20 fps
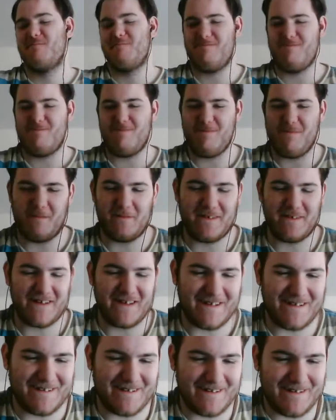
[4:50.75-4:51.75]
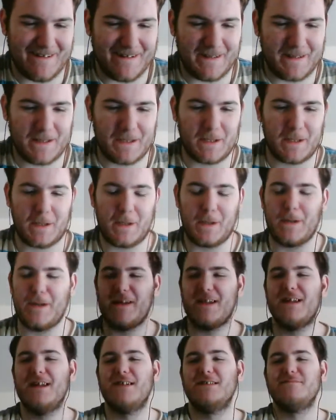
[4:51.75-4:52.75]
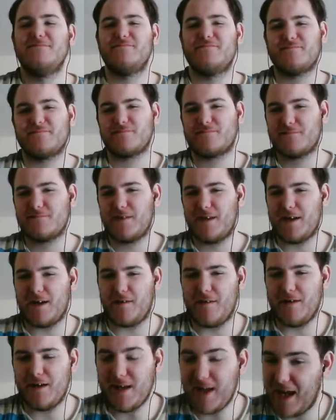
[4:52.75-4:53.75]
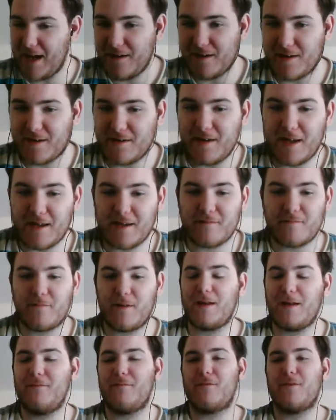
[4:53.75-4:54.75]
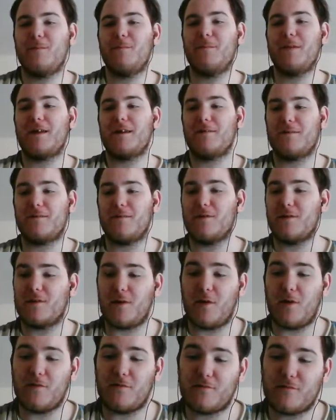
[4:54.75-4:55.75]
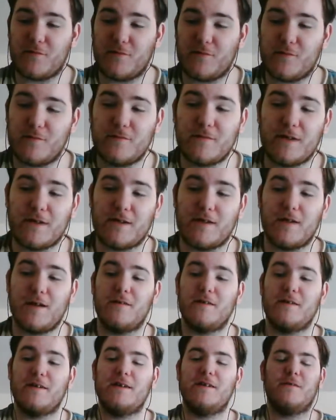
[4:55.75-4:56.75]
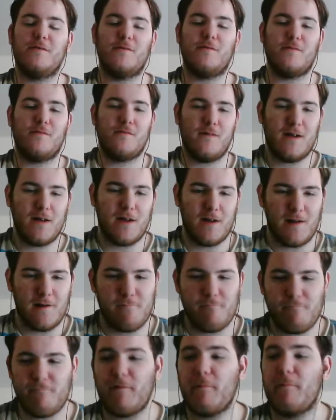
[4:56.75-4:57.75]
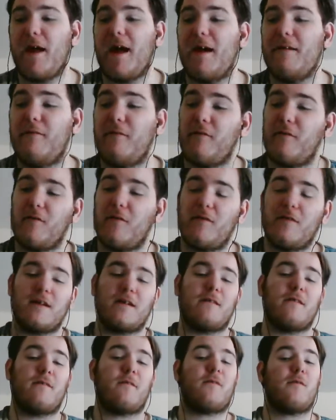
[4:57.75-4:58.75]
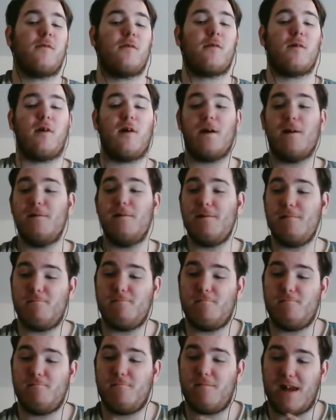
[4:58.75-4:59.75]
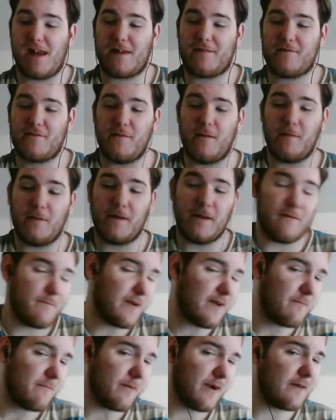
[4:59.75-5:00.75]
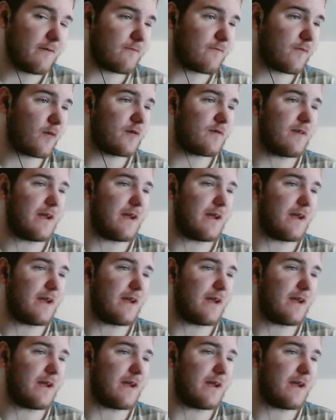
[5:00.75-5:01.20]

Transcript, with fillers: Mm, again, good. Yeah, and again, the kind of thing for Make a go through, you know, and you do too bad for Gugana back development. We can find the first